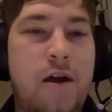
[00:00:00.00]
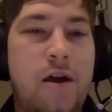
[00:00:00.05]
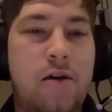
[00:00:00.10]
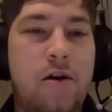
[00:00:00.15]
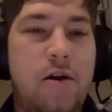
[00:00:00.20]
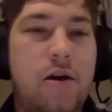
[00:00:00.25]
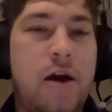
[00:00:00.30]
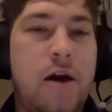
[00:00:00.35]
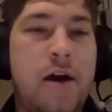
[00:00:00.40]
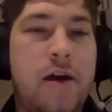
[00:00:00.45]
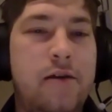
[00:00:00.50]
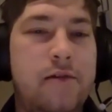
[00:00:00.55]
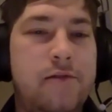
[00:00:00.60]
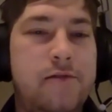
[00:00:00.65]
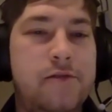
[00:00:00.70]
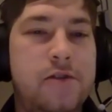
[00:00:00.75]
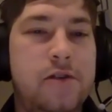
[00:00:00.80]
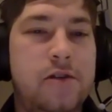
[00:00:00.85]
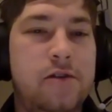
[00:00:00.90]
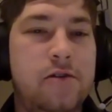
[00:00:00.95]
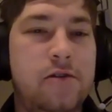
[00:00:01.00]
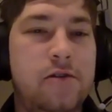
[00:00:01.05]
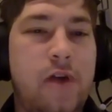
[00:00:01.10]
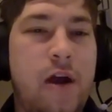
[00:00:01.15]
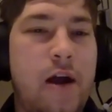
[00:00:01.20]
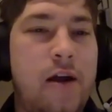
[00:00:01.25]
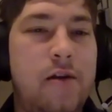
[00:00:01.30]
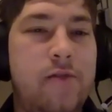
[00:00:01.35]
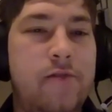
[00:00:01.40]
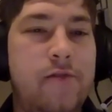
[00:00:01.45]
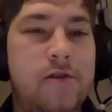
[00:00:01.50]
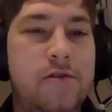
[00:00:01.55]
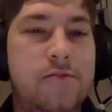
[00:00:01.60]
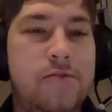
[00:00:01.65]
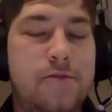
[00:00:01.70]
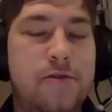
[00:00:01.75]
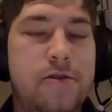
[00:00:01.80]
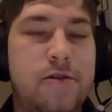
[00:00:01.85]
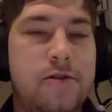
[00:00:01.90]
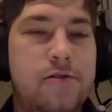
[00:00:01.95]
are high enough skill or high enough
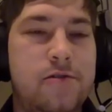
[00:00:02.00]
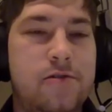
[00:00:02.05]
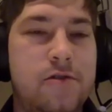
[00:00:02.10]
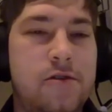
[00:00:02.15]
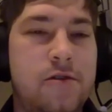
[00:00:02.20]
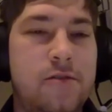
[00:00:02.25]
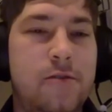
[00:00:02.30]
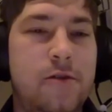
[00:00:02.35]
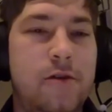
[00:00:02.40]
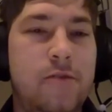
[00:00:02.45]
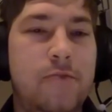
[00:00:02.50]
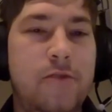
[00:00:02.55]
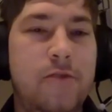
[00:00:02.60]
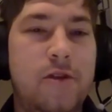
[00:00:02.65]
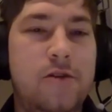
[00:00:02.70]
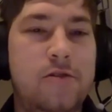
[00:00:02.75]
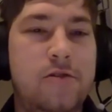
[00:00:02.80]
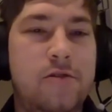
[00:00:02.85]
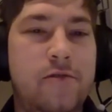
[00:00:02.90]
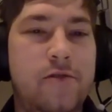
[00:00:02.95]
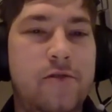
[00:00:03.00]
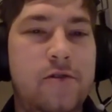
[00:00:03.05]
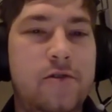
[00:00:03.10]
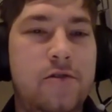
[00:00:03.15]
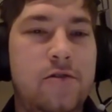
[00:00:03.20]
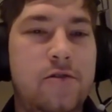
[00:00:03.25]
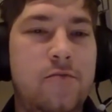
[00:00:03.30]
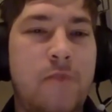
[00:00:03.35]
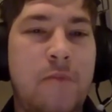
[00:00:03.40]
experience or some combination of the two.